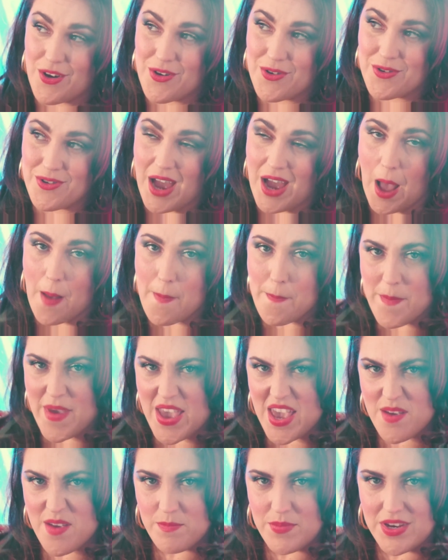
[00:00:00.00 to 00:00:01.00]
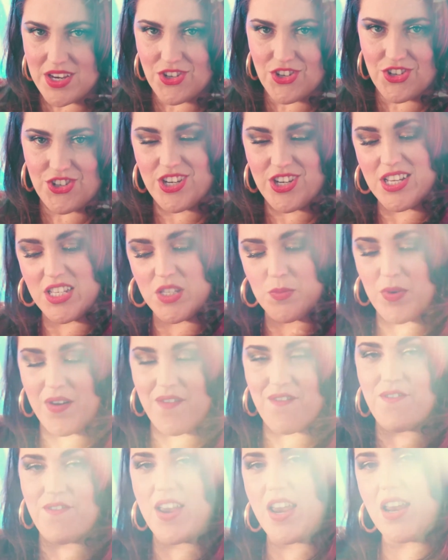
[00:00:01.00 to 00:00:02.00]
to respect ourselves and
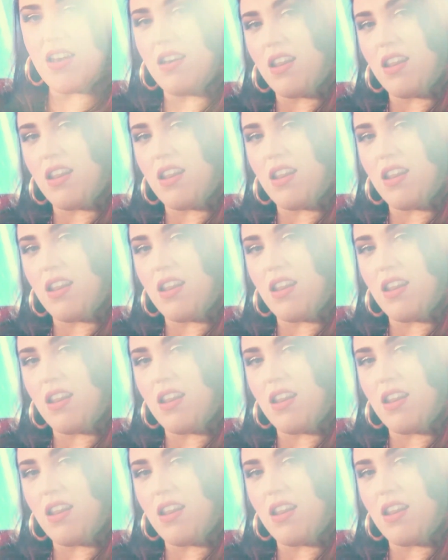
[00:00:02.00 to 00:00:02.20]
our